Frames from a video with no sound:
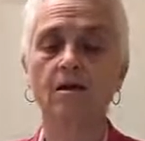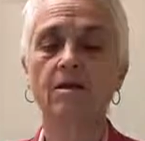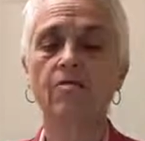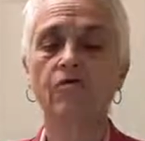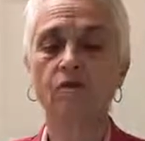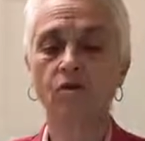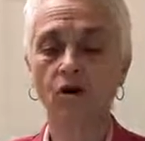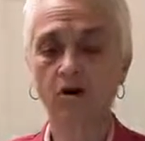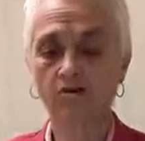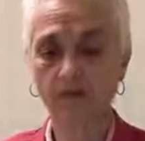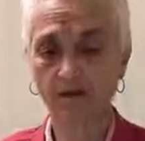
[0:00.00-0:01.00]
Indra
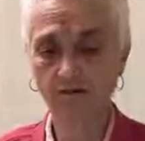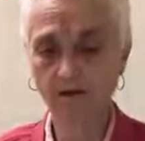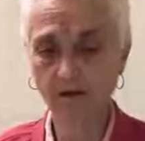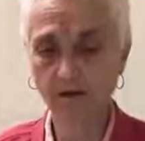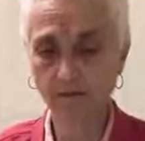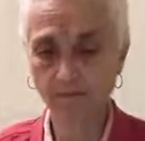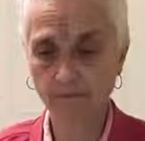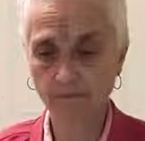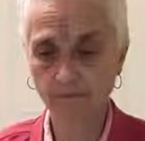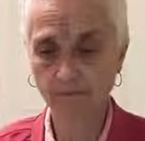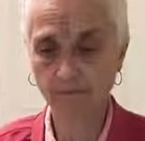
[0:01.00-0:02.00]
called unto him
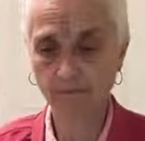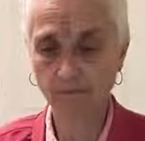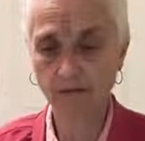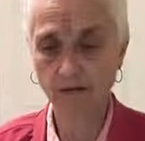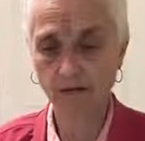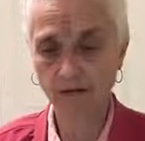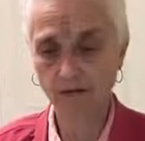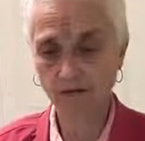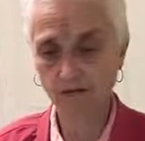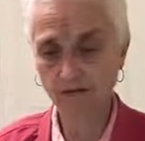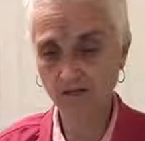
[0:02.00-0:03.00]

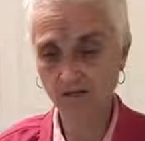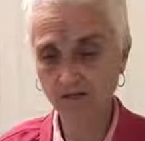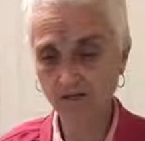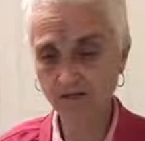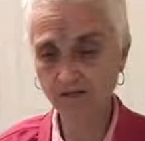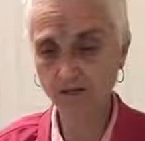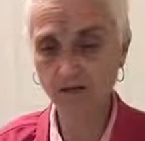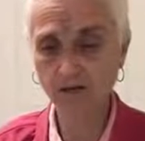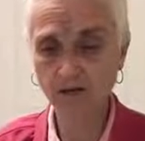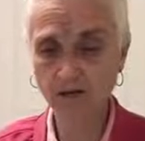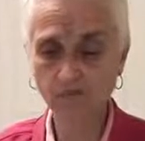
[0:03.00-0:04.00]
the celestial
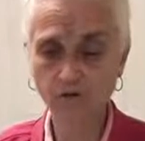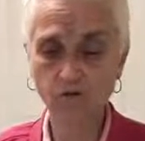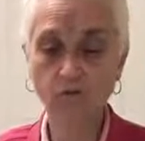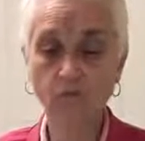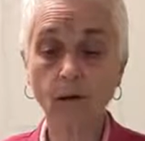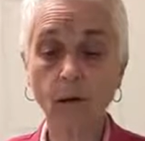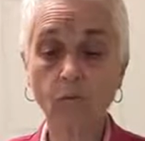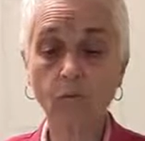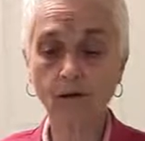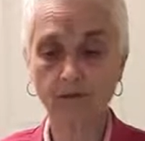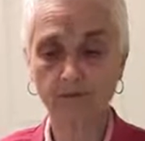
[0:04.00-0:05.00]
damsel
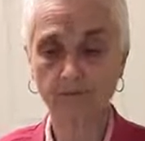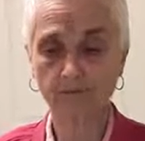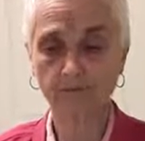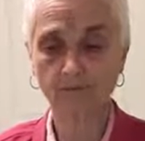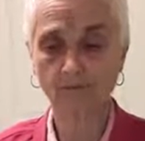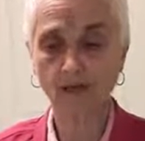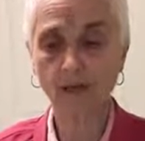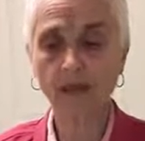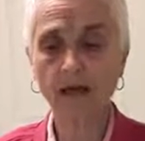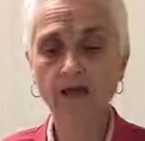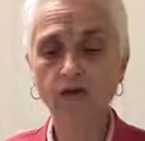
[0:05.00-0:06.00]
Ramba
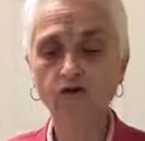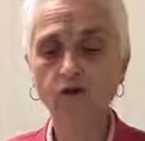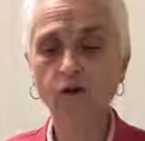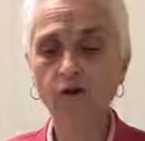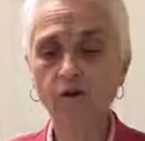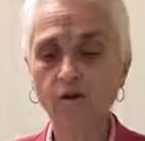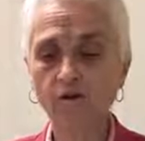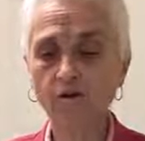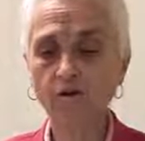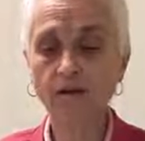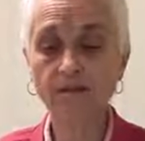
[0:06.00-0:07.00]
and enjoined on
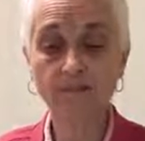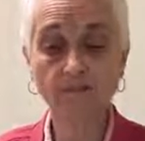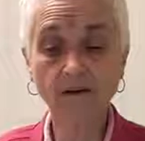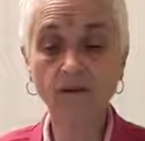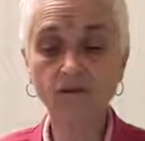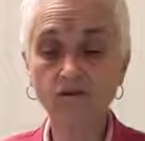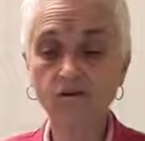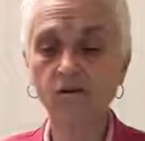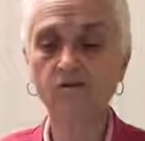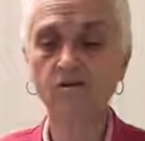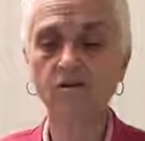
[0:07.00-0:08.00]
her as a vital
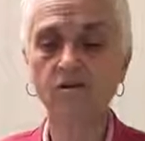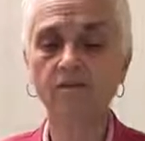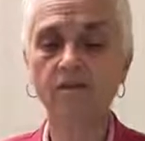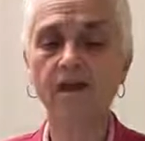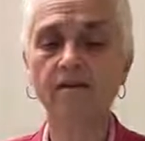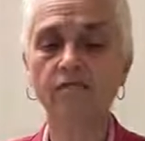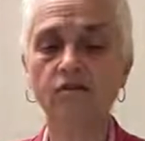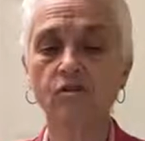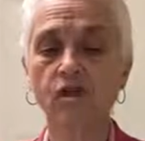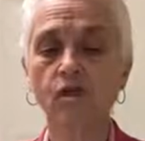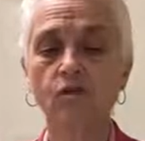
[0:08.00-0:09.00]
service to the devas
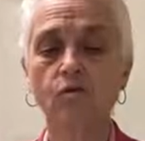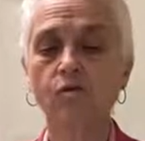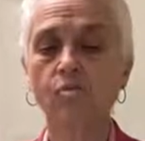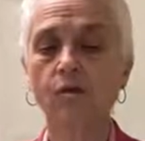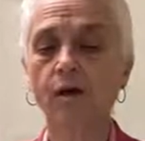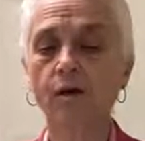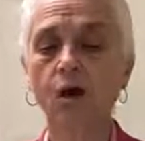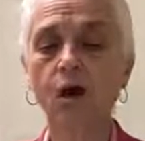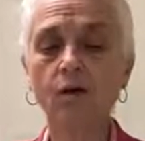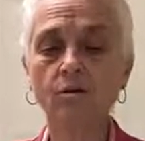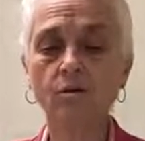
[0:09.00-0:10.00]
to employ
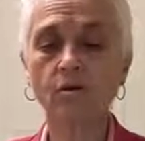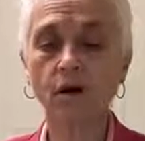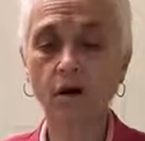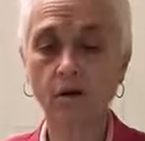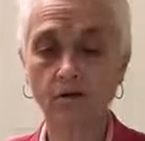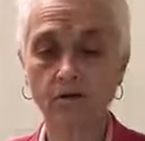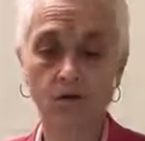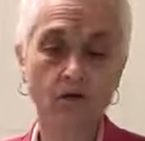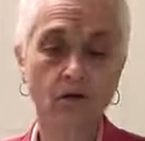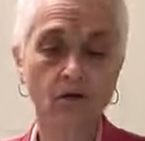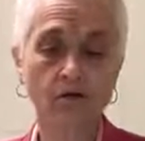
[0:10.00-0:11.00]
all her art
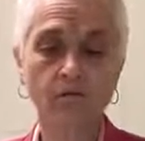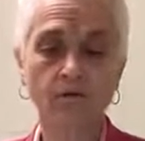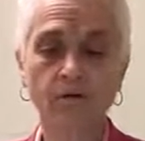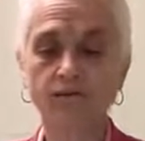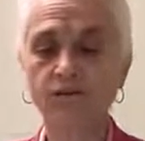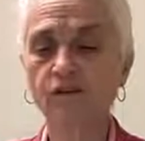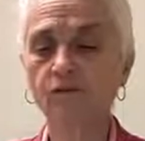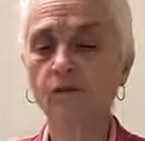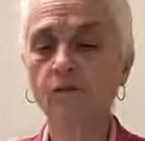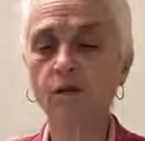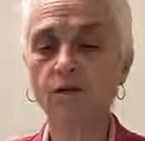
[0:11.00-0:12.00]
to bring
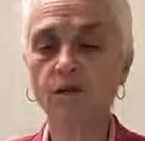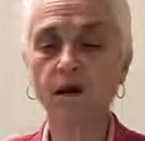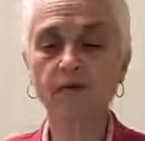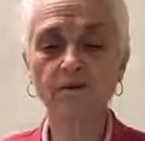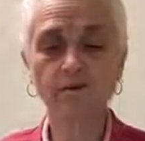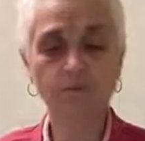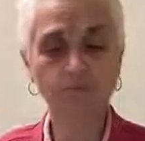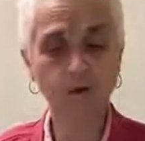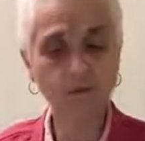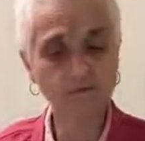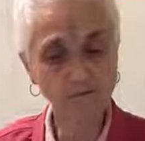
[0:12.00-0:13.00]
Vishwamitra under the
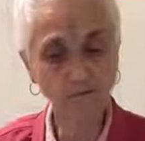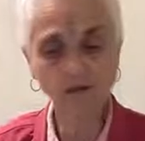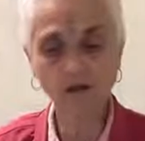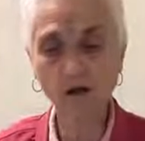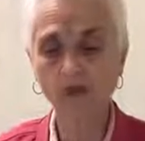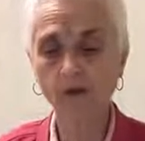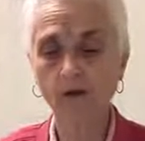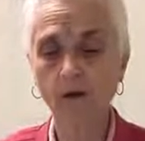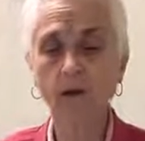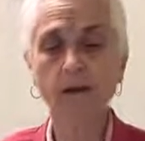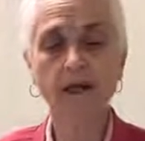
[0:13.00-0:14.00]
spell of her charm
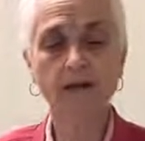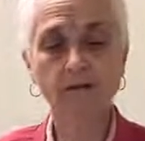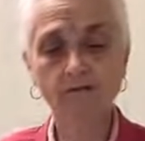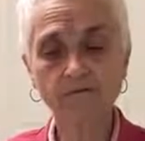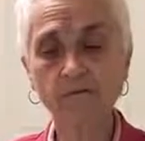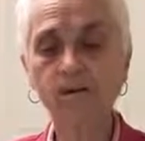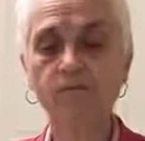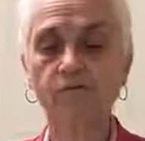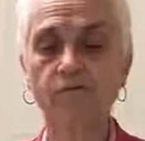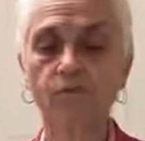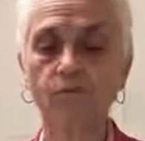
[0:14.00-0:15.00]
and divert him
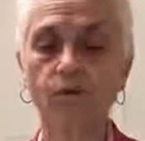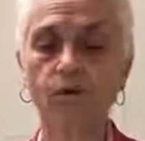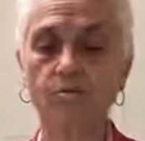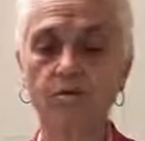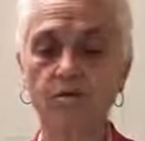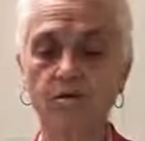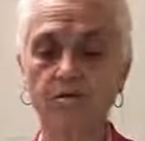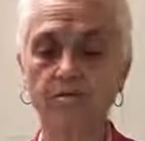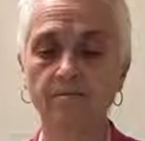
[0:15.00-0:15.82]
from his purpose.